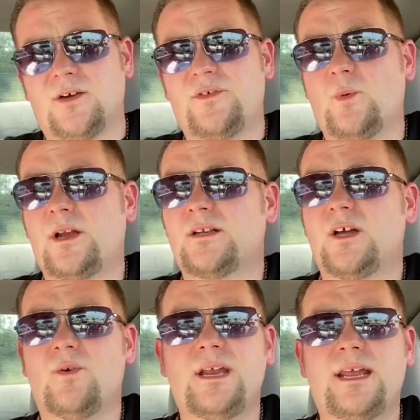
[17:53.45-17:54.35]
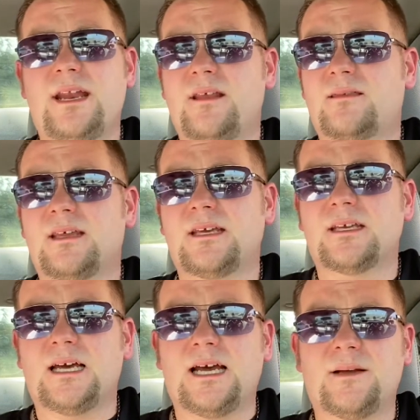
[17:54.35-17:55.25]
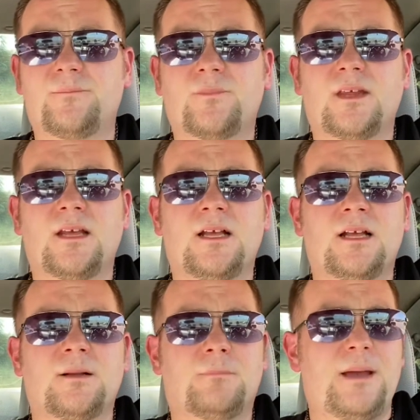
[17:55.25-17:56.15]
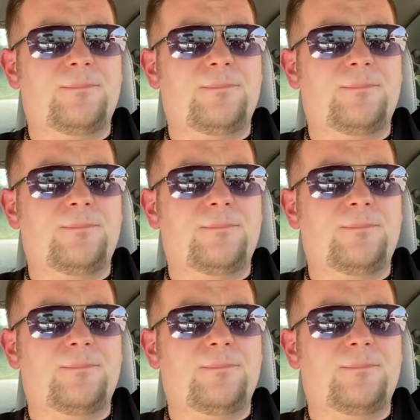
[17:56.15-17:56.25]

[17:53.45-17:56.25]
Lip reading: if you want to donate anything, my